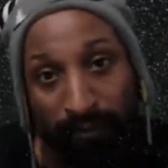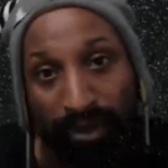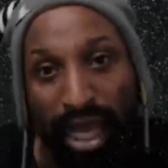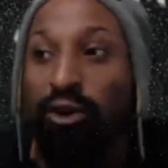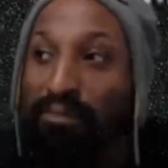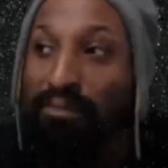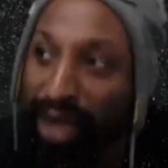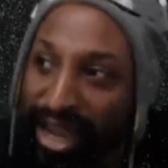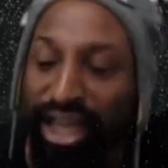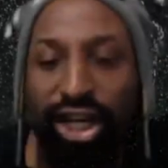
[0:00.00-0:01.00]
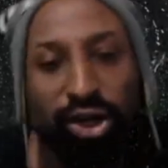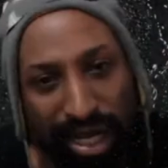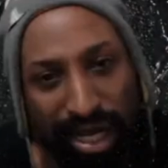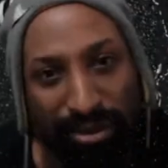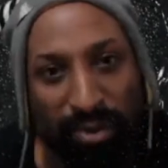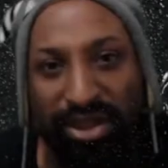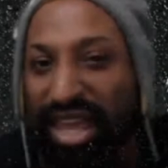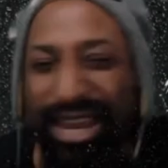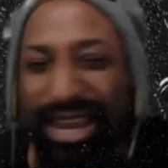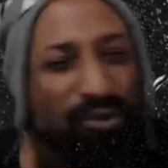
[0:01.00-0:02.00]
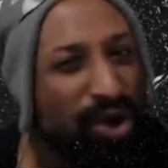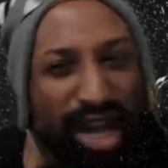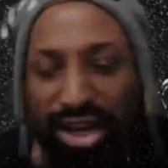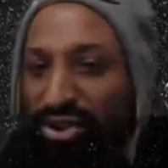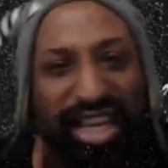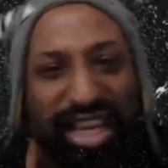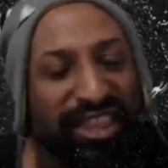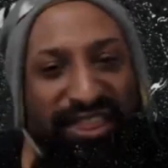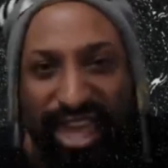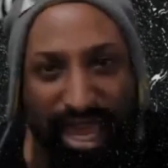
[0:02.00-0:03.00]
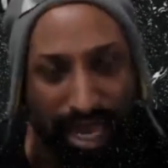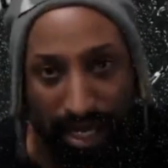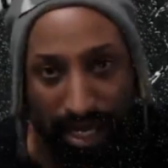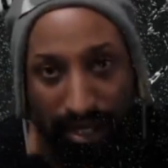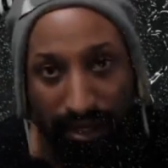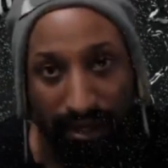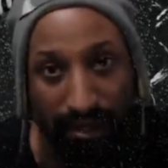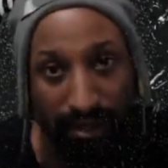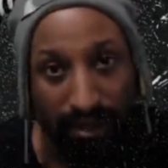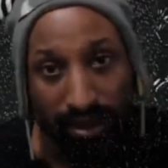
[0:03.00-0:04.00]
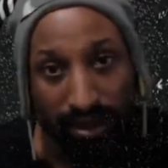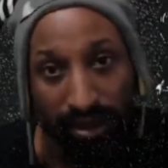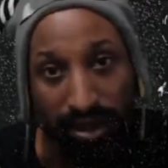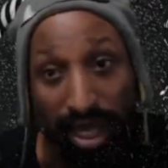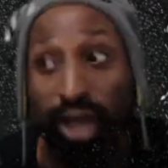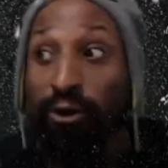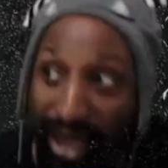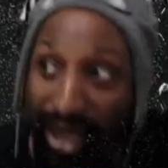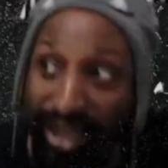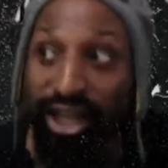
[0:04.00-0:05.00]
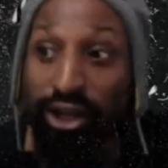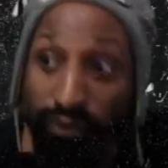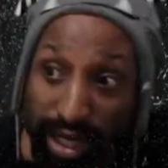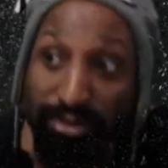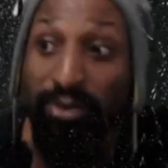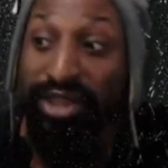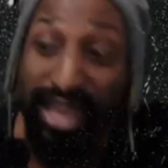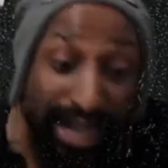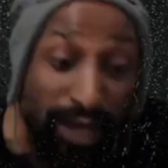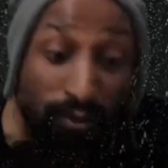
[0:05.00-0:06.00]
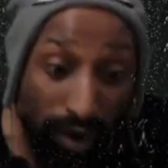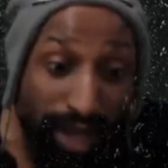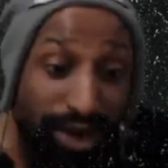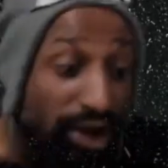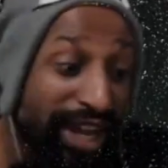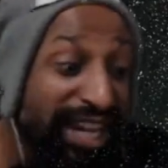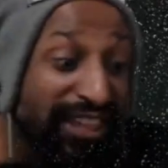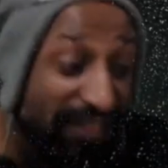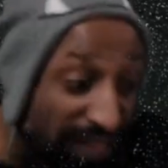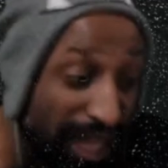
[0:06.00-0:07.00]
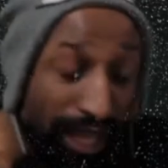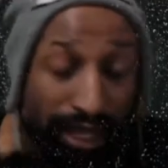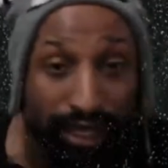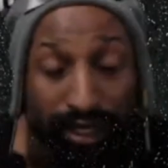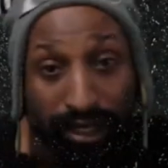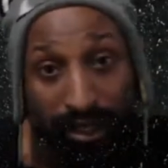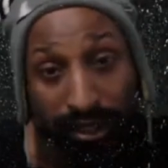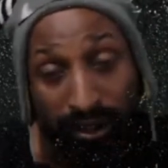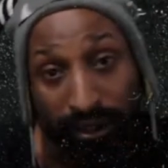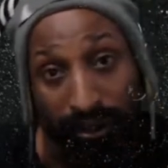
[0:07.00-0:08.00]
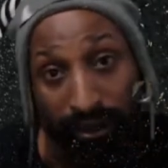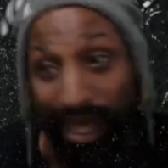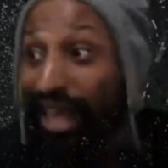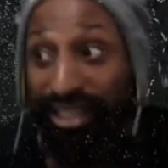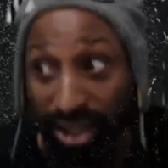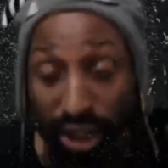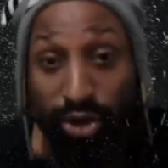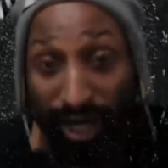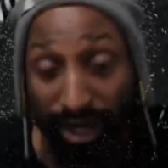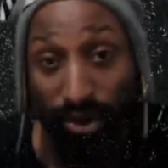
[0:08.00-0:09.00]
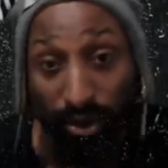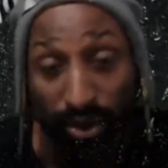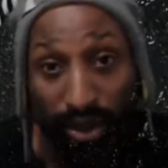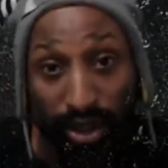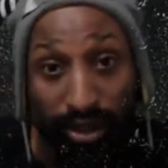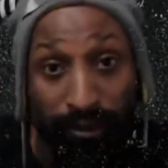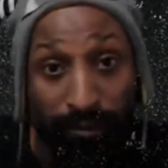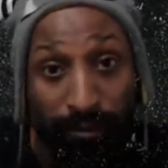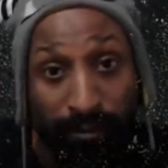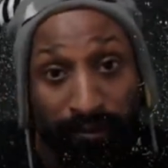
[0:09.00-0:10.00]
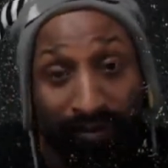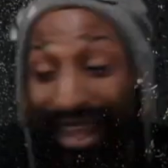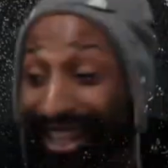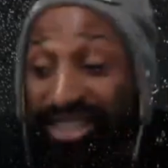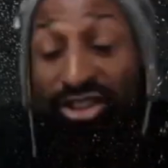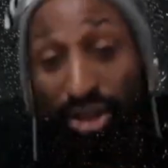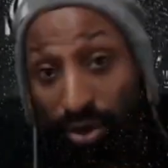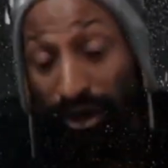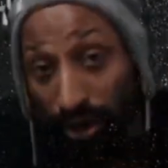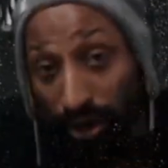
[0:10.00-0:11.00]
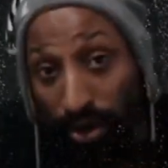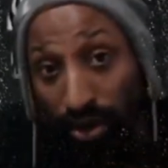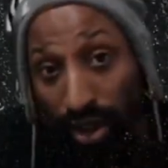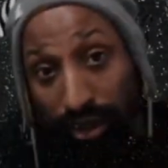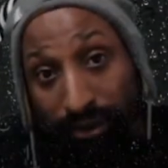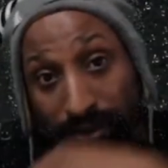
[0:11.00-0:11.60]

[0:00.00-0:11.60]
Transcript: It'll make an agreement with anyone or anything. It'll make an agreement with anyone or anything. That's the great whore. That's the great whore.